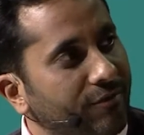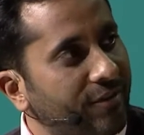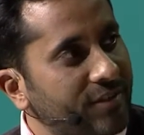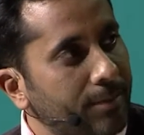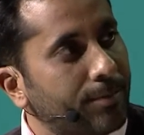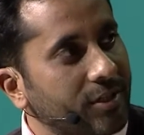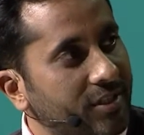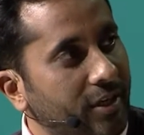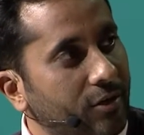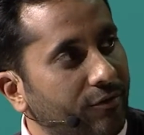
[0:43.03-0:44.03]

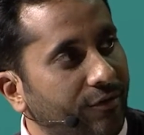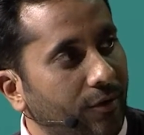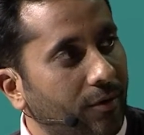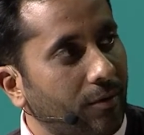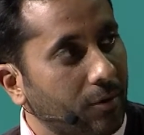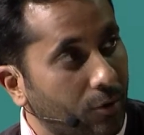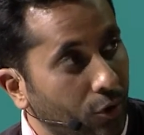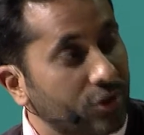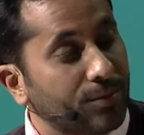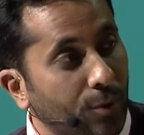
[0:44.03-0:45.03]
50% of
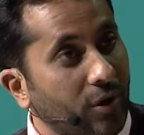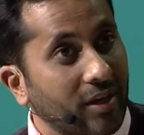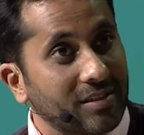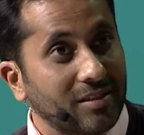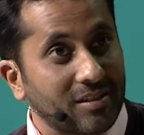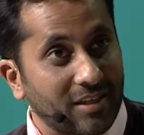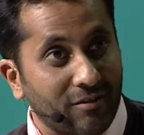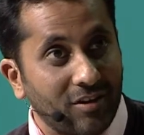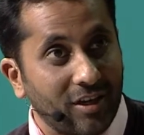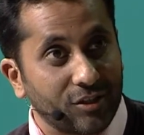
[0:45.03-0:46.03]
cross bookings in
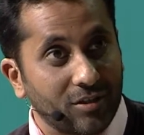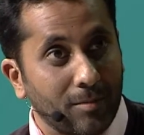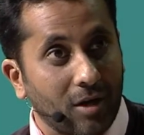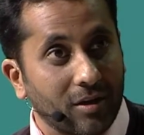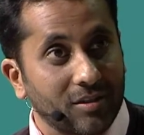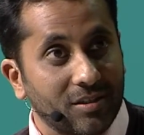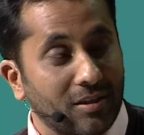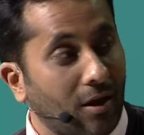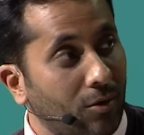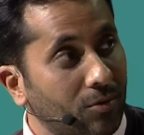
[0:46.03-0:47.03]
several Asian markets
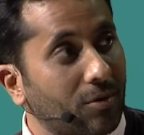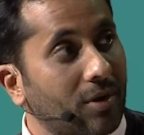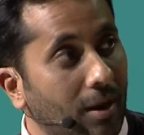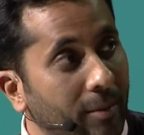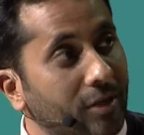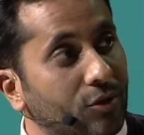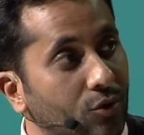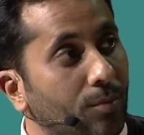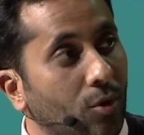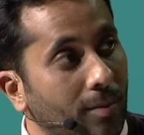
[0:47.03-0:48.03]
now coming
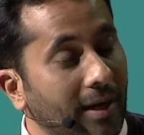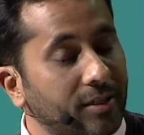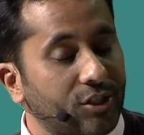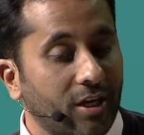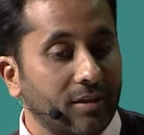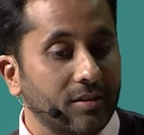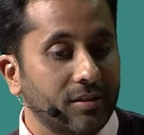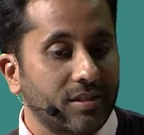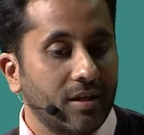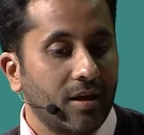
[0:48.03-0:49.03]
through mobile
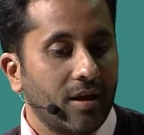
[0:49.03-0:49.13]
channels.